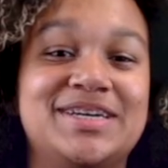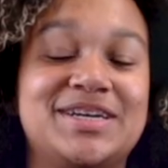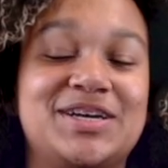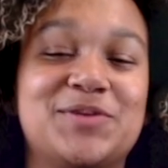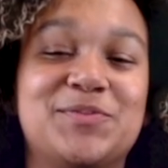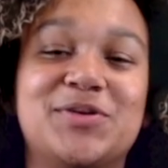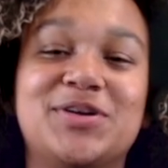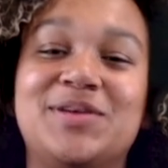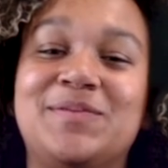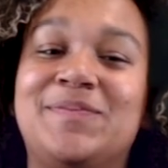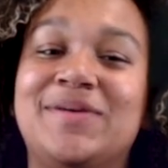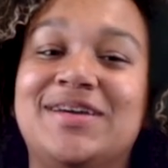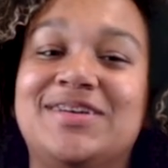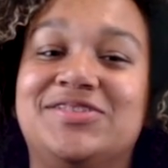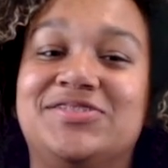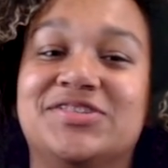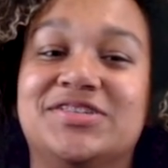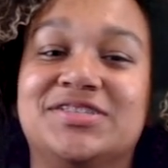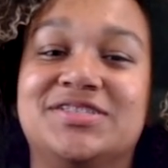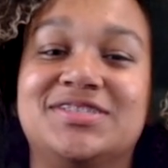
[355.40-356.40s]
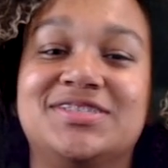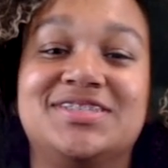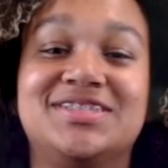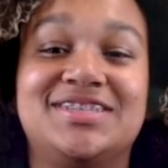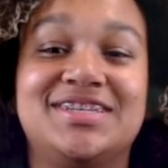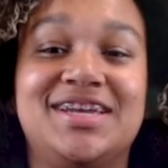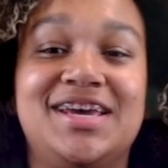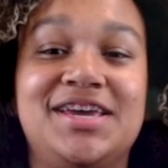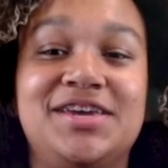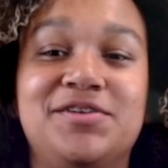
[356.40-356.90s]
Good morning, Patriots.
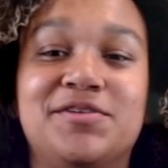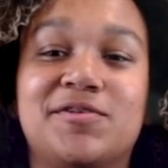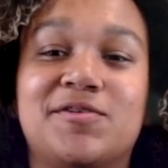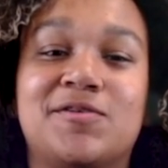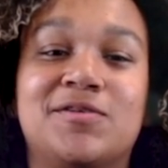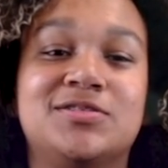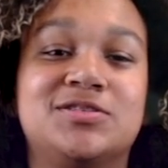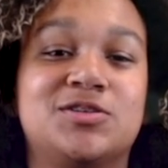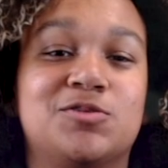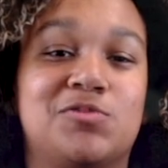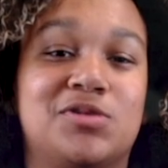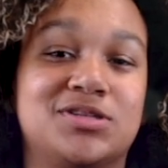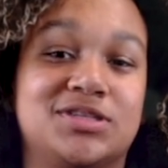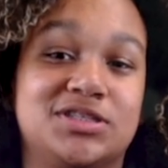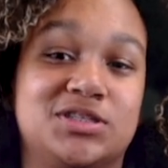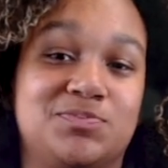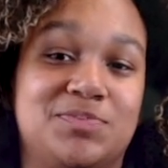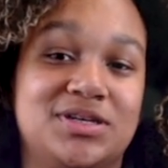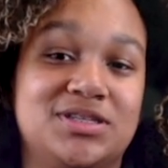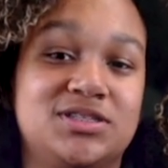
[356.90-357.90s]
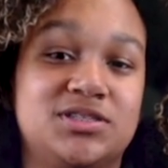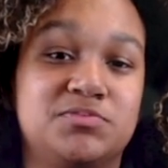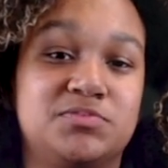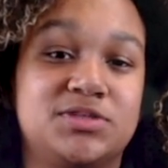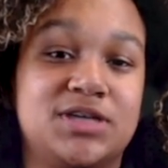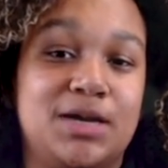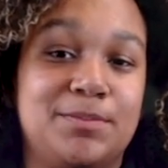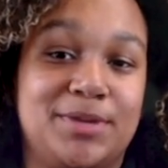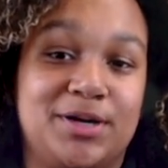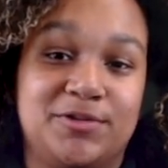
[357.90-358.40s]
Today you're going to want to spend some
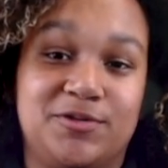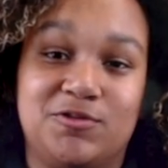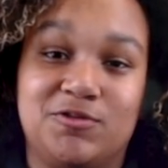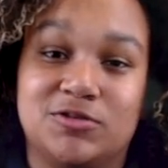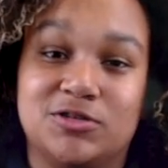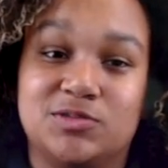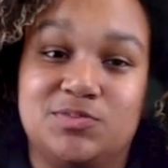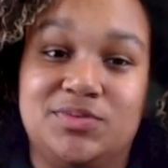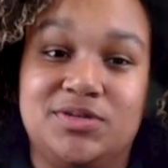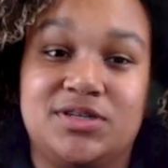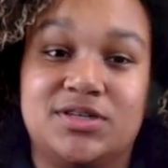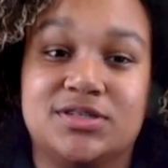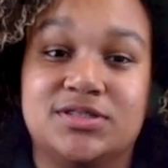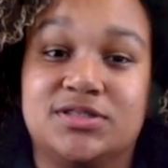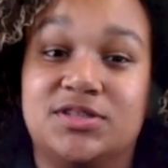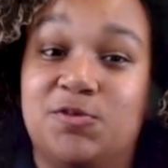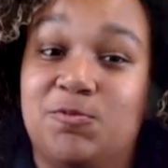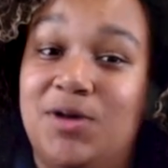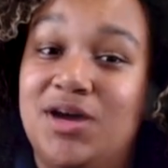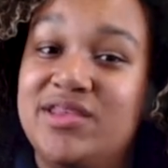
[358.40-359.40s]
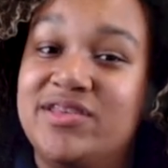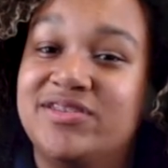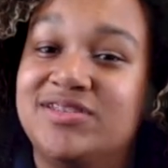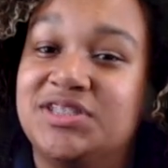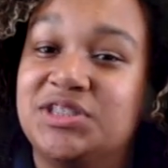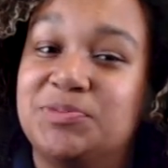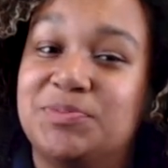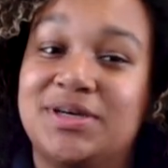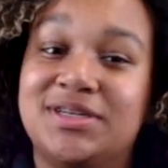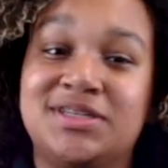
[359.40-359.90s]
time outdoors because the weather is
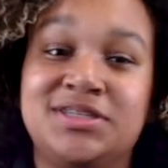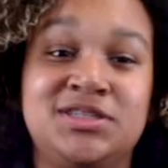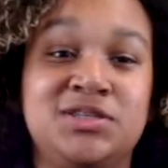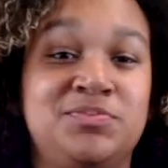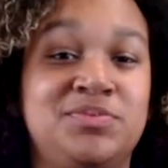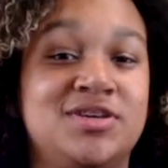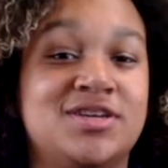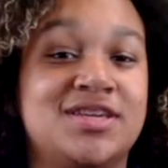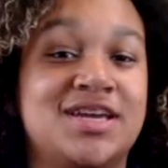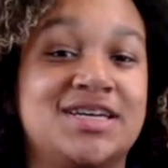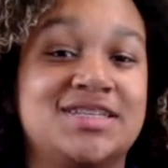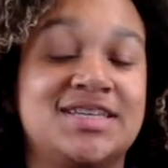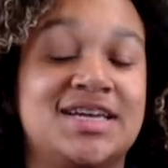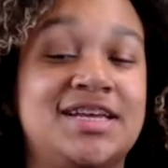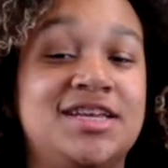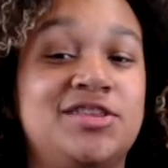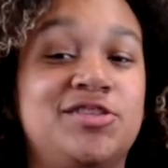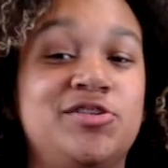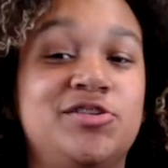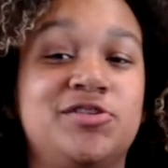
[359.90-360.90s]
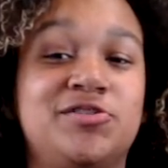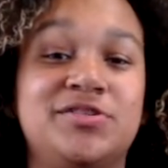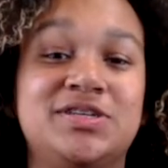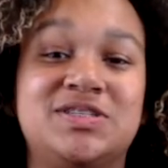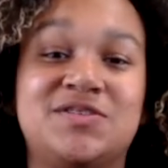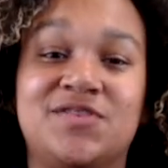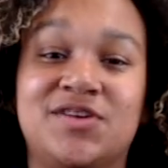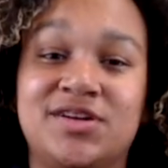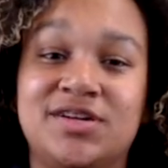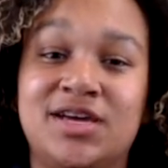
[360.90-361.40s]
expected to be a nice 83
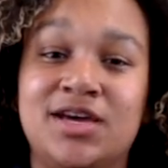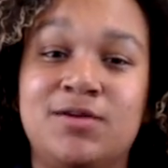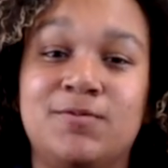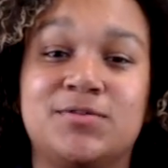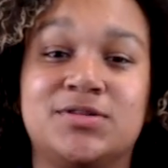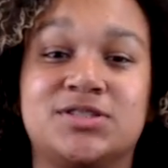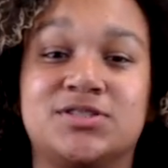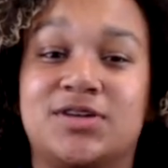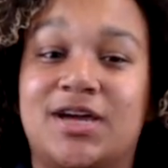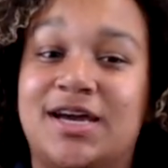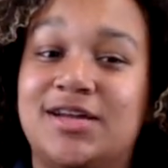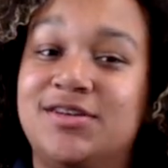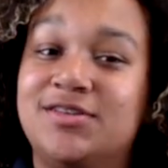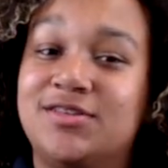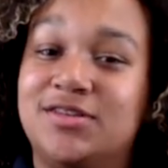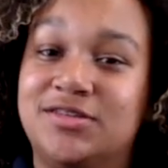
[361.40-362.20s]
degrees Fahrenheit with scattered